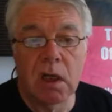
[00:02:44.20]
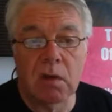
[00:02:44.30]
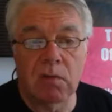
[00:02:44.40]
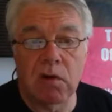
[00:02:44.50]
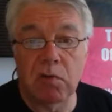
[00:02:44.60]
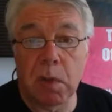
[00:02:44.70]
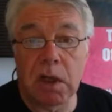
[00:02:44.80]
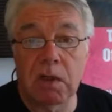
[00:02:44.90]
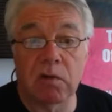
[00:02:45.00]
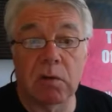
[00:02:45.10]
French
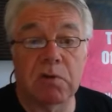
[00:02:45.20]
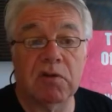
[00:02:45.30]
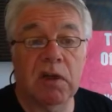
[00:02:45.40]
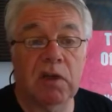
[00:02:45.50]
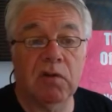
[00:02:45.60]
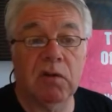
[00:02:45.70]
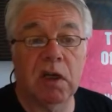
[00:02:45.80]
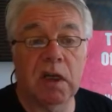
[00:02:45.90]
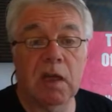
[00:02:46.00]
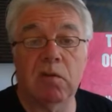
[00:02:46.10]
bikers are
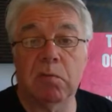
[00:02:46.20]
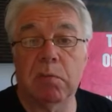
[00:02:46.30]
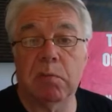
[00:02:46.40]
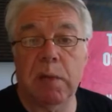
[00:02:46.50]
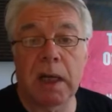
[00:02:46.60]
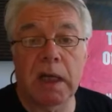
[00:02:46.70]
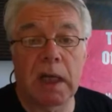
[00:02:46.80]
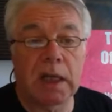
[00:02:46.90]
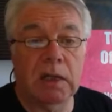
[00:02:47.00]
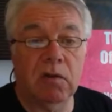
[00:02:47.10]
protesting against
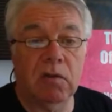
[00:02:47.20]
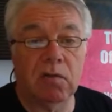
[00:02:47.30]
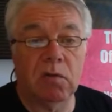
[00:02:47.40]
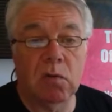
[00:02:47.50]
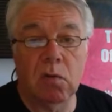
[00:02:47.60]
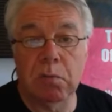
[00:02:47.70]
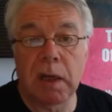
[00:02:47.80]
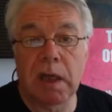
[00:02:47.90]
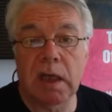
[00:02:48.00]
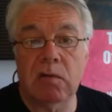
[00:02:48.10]
plans for
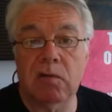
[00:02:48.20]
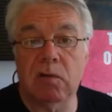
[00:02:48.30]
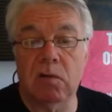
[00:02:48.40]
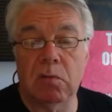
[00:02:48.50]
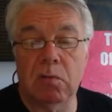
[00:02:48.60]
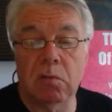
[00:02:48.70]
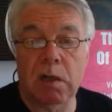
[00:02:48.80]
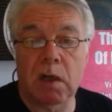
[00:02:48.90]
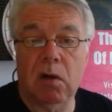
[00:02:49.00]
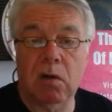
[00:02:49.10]
pay to
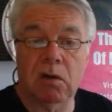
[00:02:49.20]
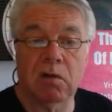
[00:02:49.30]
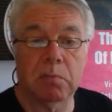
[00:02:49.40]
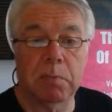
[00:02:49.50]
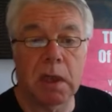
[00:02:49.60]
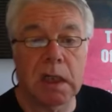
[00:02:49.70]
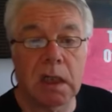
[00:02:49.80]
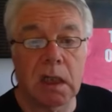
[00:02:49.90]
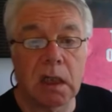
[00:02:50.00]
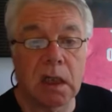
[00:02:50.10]
park
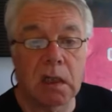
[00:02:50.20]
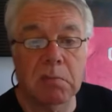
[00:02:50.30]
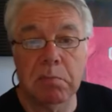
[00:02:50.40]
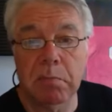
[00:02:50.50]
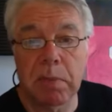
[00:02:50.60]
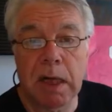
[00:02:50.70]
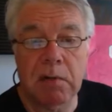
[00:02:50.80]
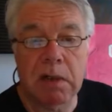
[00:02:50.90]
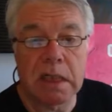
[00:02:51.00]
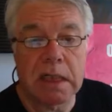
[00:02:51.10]
biking in
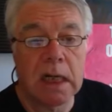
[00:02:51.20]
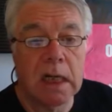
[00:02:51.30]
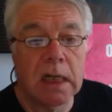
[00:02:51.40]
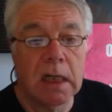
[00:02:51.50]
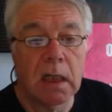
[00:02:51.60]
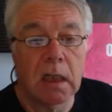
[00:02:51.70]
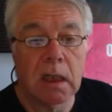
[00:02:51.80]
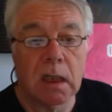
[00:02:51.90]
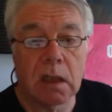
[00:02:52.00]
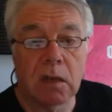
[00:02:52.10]
Paris.
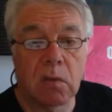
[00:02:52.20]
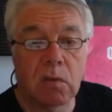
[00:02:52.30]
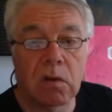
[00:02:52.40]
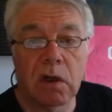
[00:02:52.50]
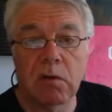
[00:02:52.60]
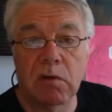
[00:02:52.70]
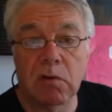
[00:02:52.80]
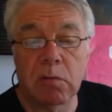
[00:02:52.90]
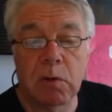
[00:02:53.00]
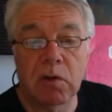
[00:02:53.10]
The Northern Irish
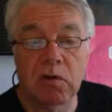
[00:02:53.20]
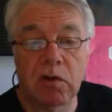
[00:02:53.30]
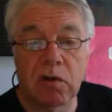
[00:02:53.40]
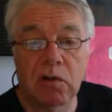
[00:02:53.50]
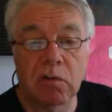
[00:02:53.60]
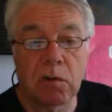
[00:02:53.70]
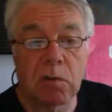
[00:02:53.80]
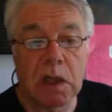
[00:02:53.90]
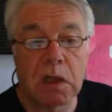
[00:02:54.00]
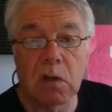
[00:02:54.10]
administration
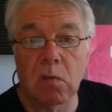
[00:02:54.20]
agreed that